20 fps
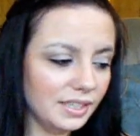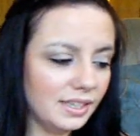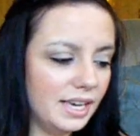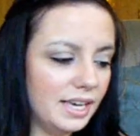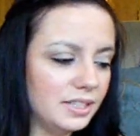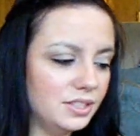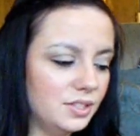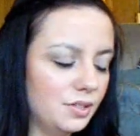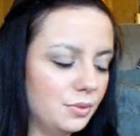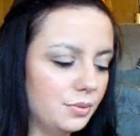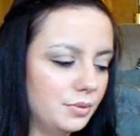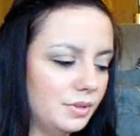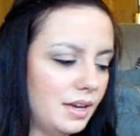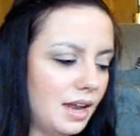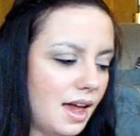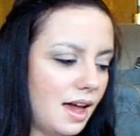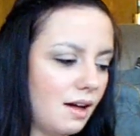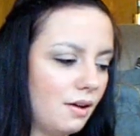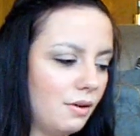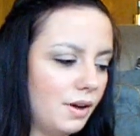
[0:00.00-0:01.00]
okay, so
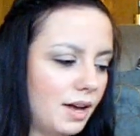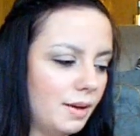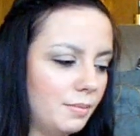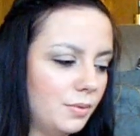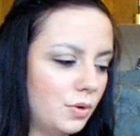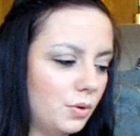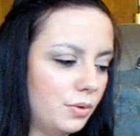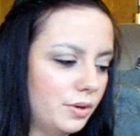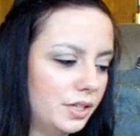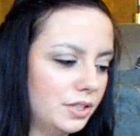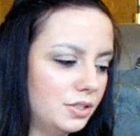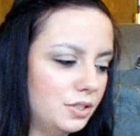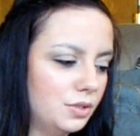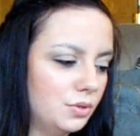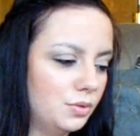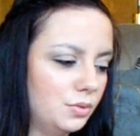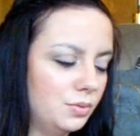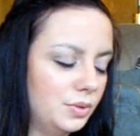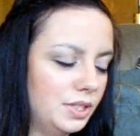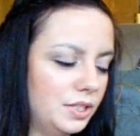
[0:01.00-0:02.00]
now I'm going
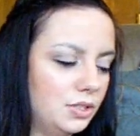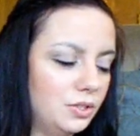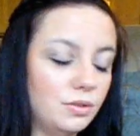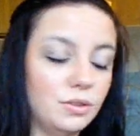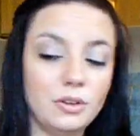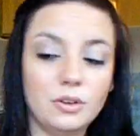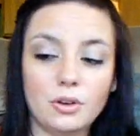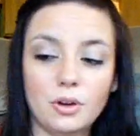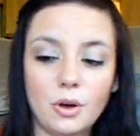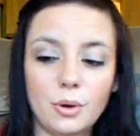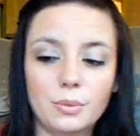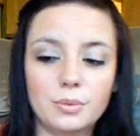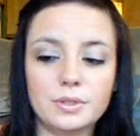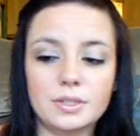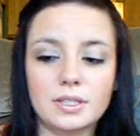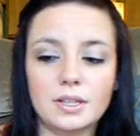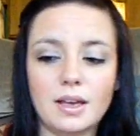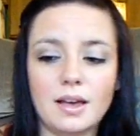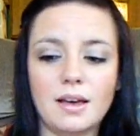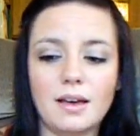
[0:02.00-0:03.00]
to read you the notes